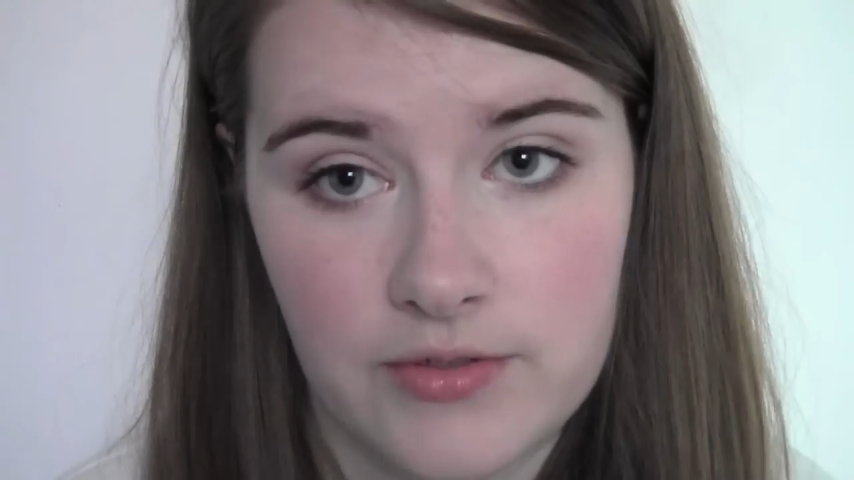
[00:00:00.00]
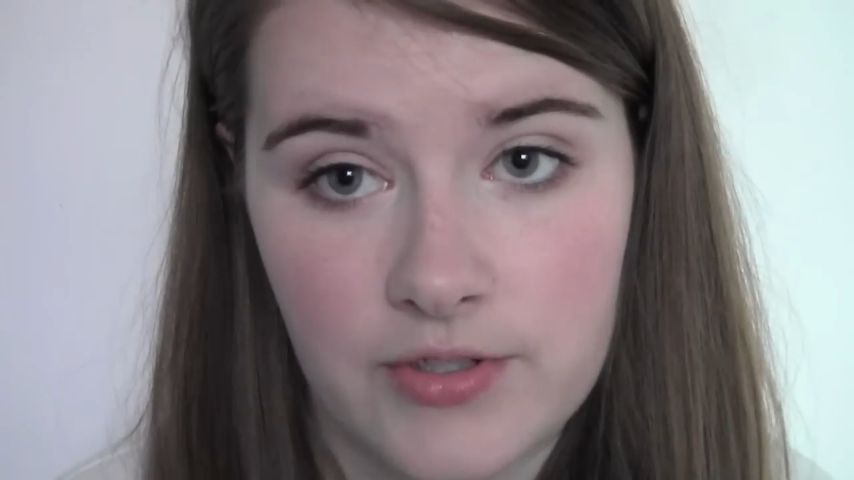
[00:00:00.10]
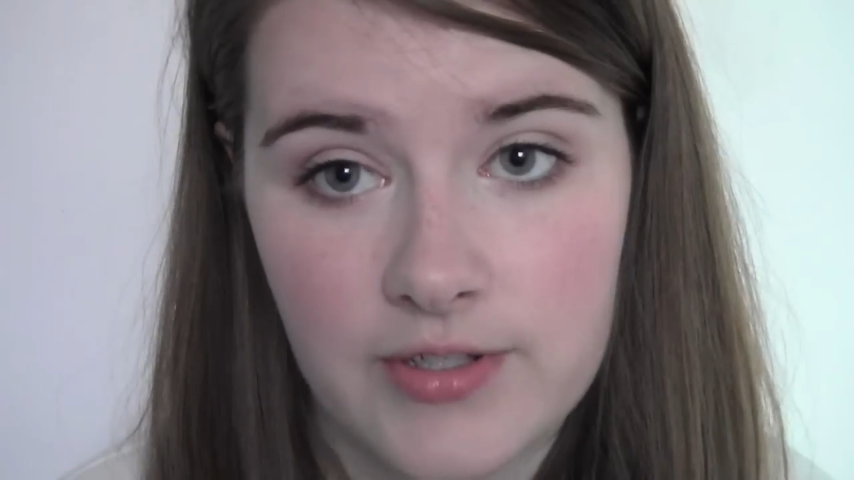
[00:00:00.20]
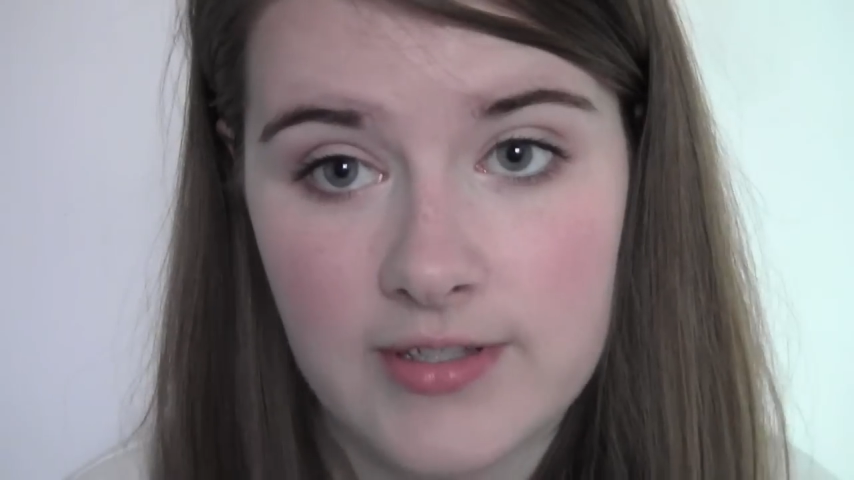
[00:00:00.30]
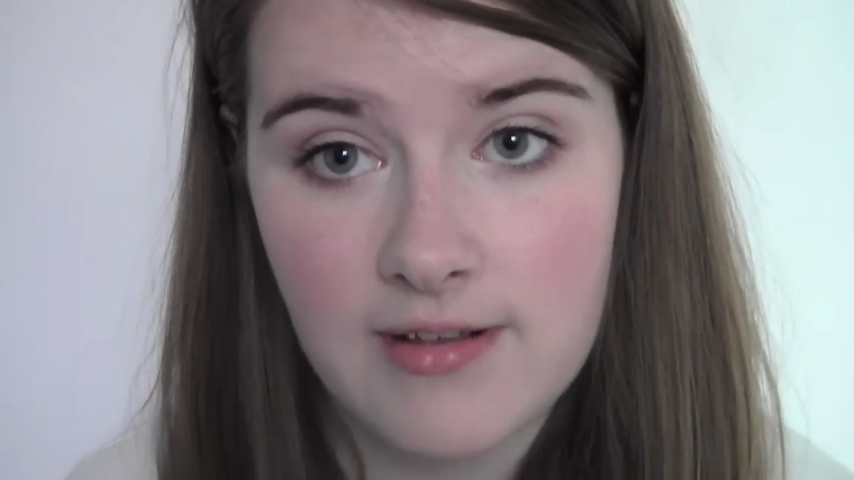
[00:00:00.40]

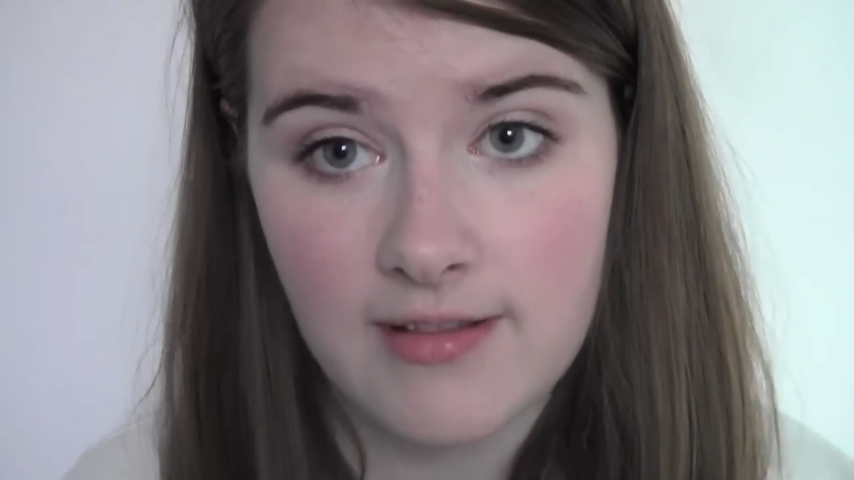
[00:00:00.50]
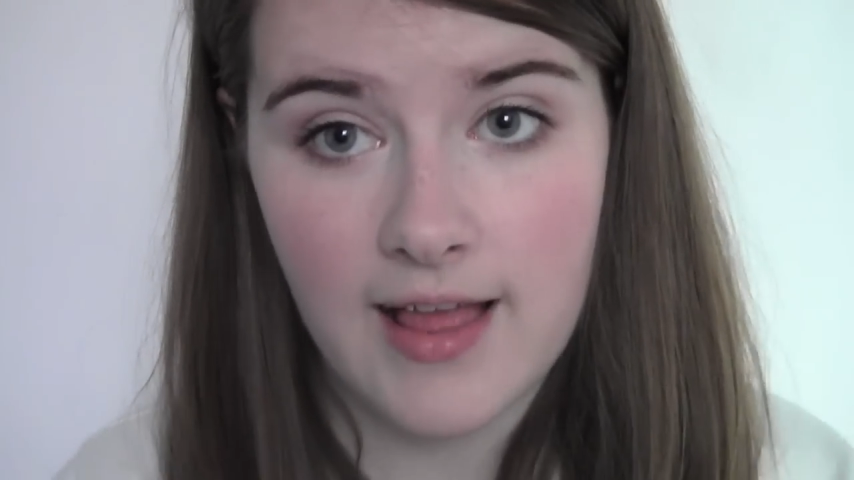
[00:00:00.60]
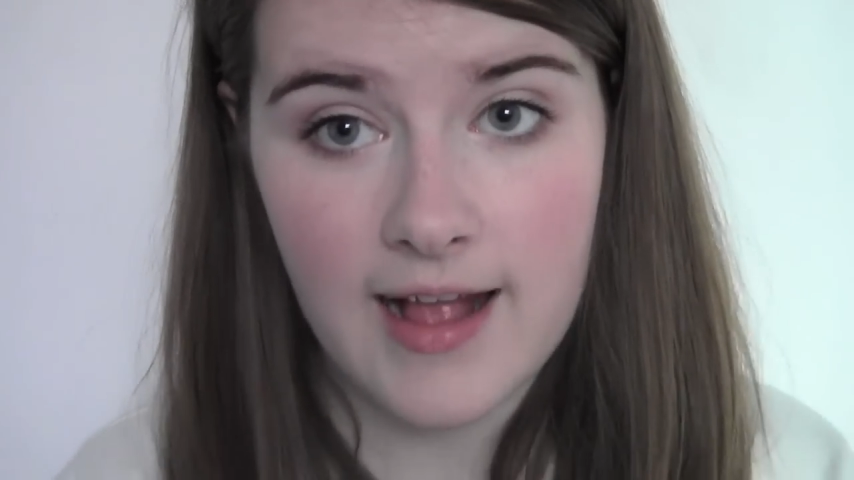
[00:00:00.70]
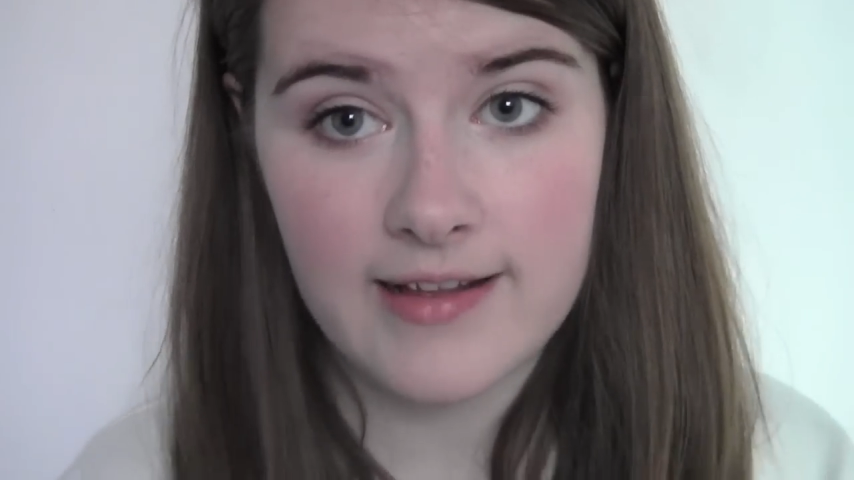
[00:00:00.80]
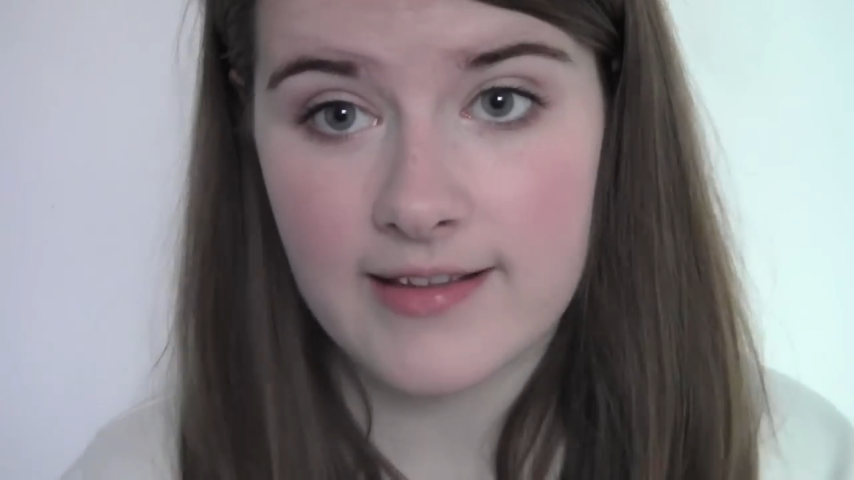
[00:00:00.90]
Just
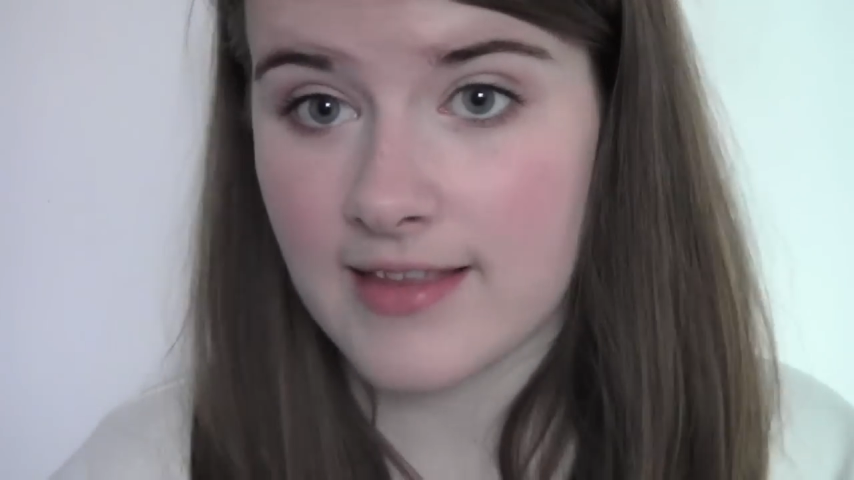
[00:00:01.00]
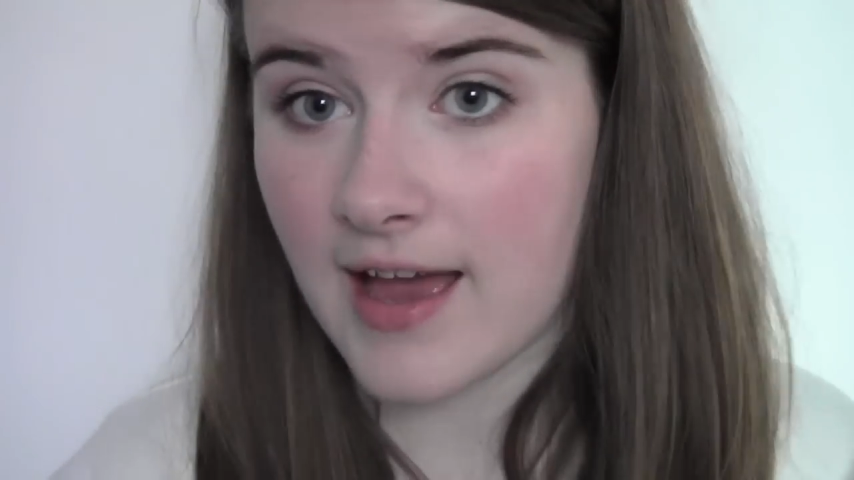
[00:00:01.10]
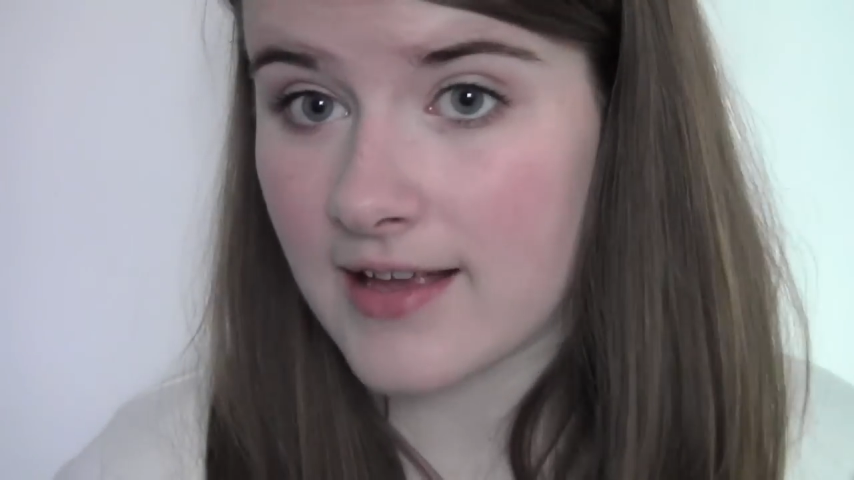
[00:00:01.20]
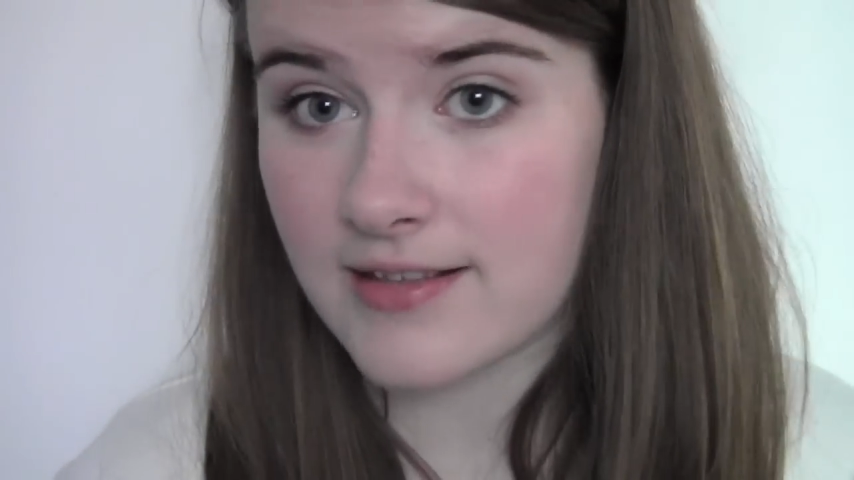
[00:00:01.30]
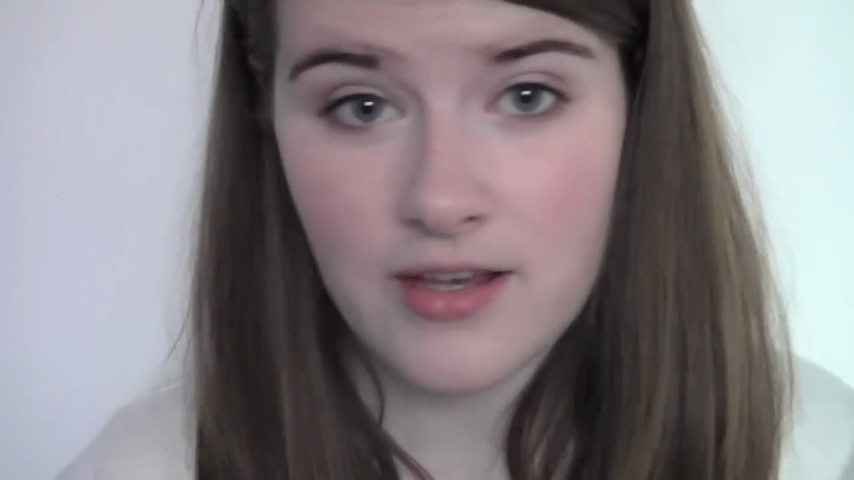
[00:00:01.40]
like that.